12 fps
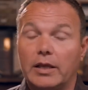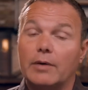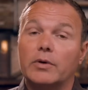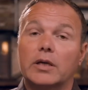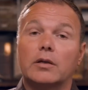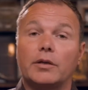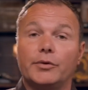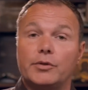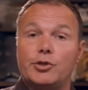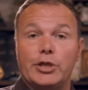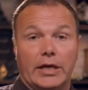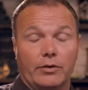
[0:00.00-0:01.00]
That would include
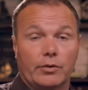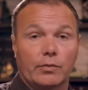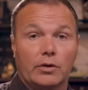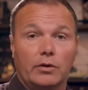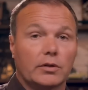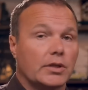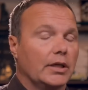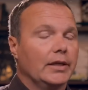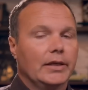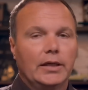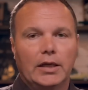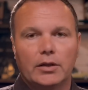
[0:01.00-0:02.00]
gender roles
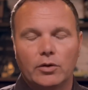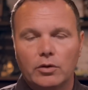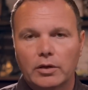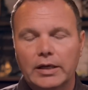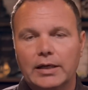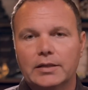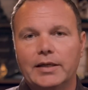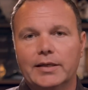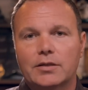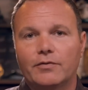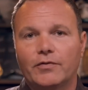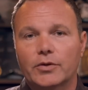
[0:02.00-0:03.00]
and the whole
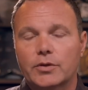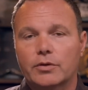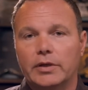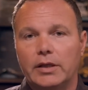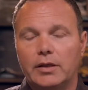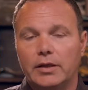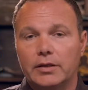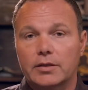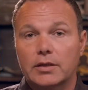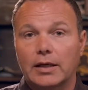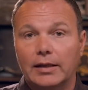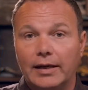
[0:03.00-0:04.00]
context in first
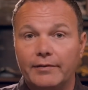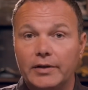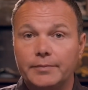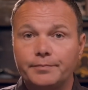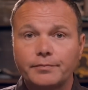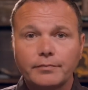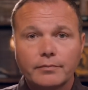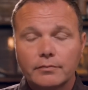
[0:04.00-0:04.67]
Corinthians eleven.